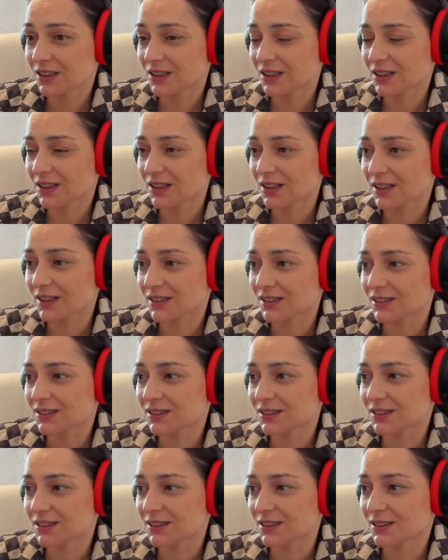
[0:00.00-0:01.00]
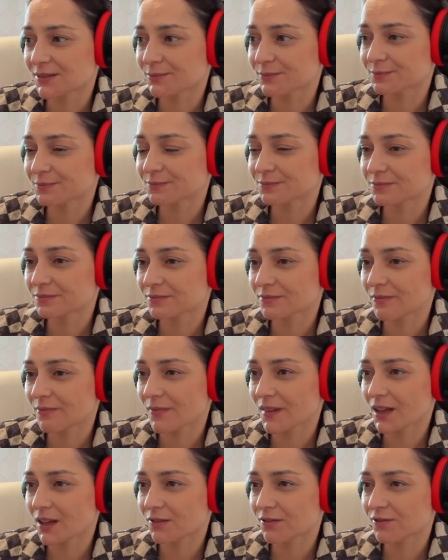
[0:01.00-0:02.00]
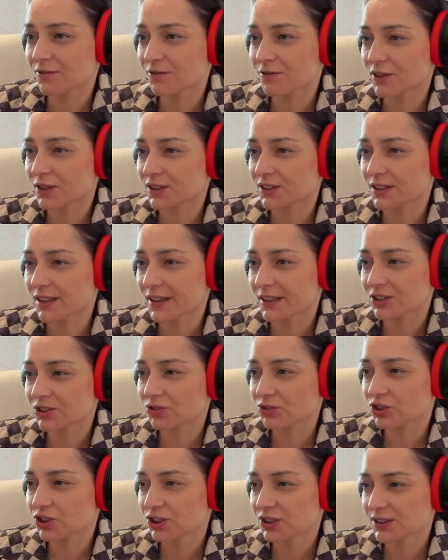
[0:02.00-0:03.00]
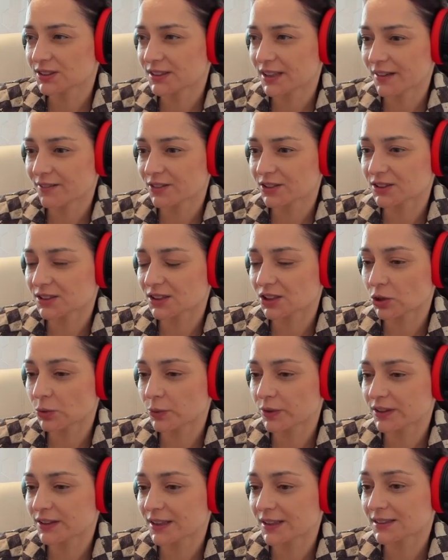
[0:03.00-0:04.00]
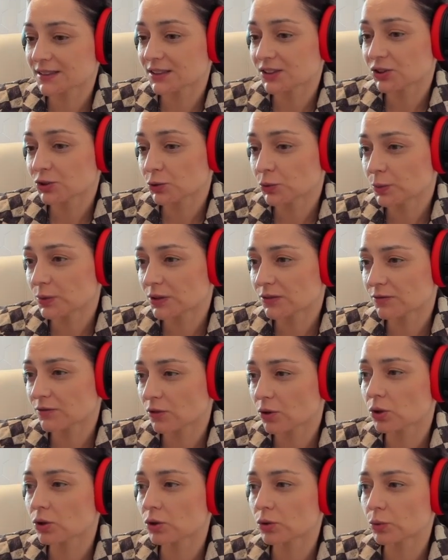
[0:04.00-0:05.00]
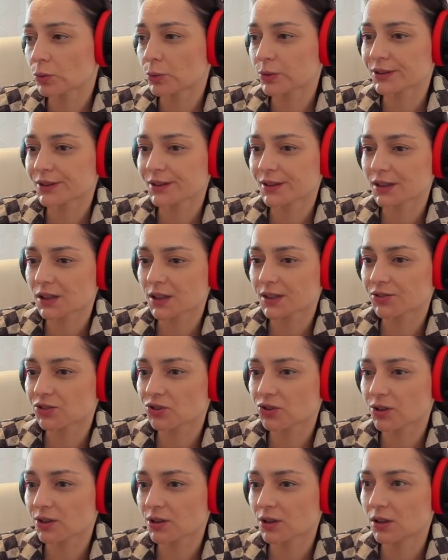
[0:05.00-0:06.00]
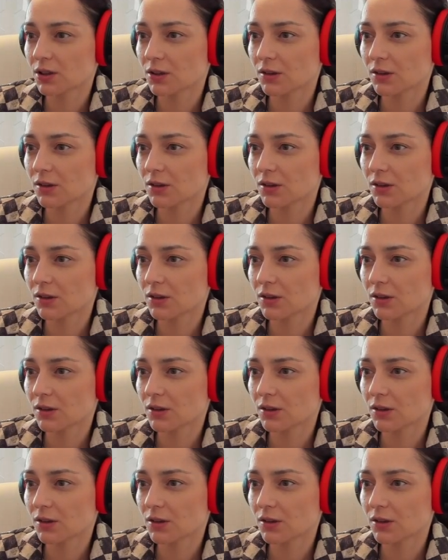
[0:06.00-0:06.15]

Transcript: And uh, if it takes on g7, then queen takes e2 will follow with an extra,